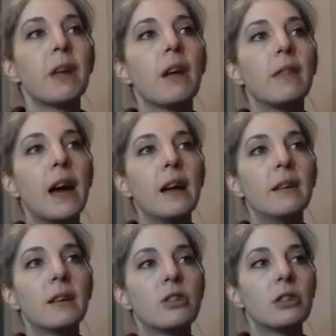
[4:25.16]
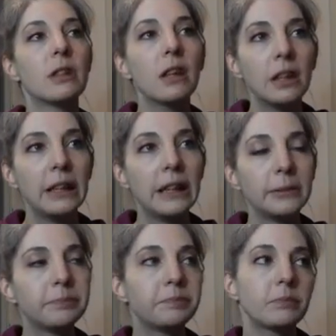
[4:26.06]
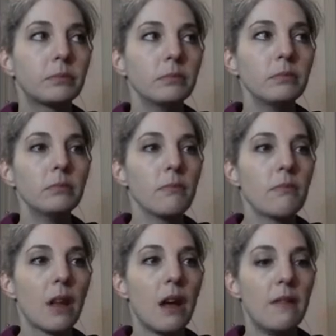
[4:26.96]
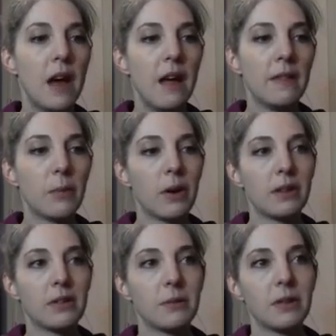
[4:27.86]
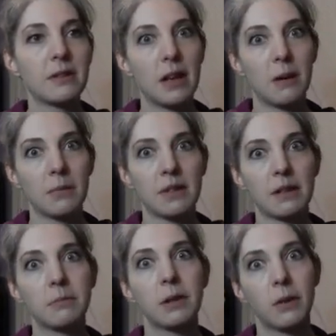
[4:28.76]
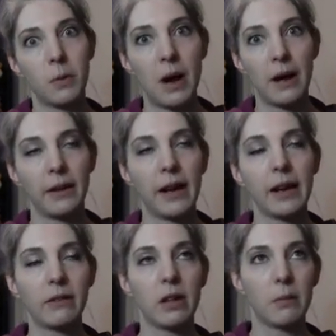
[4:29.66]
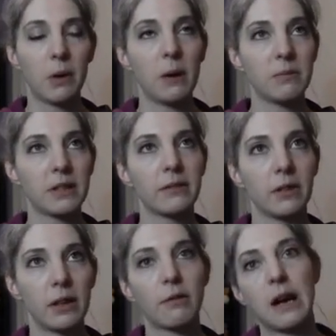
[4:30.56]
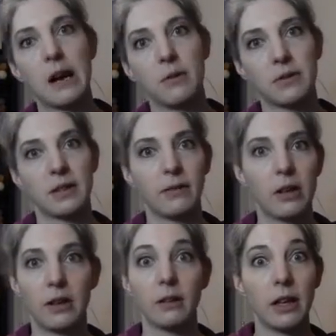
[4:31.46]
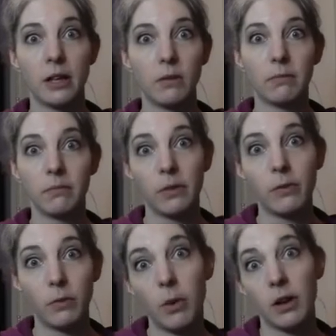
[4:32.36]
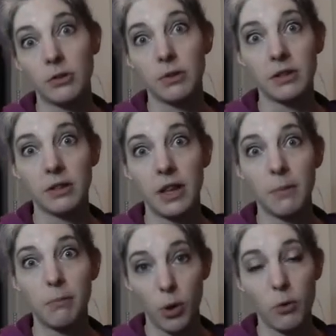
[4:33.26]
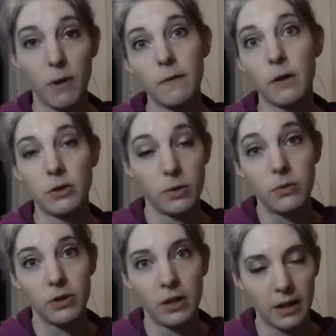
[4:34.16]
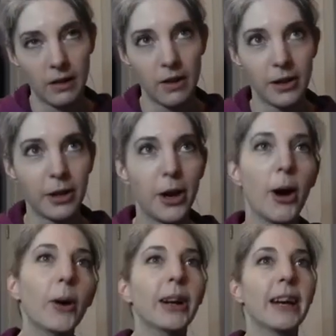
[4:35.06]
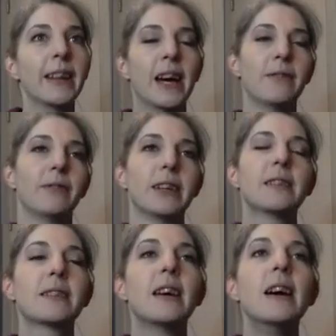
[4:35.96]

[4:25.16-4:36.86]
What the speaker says: then she did the cleaning. And then they wanted to do an exam because I hadn't been in a while and I have a lot of problems. I have a lot of crowns. I have a lot of, like, if you've watched recently, I broke my front tooth not that long ago and had that fixed.